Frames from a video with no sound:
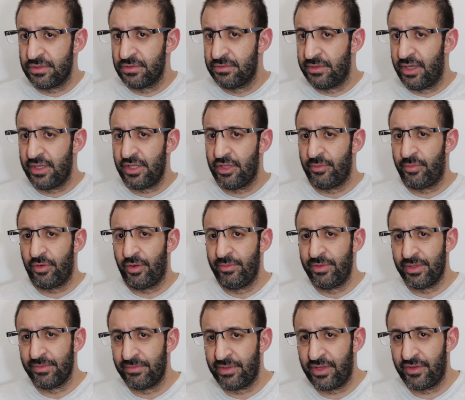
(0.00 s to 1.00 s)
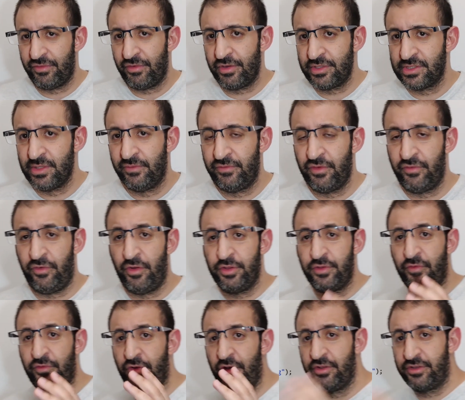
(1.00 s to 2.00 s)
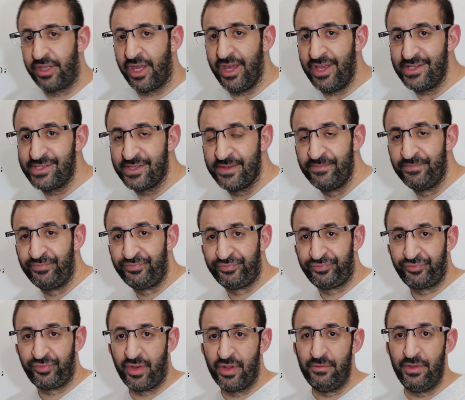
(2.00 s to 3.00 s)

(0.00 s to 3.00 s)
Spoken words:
You can do no problem. For example, for the 4th case,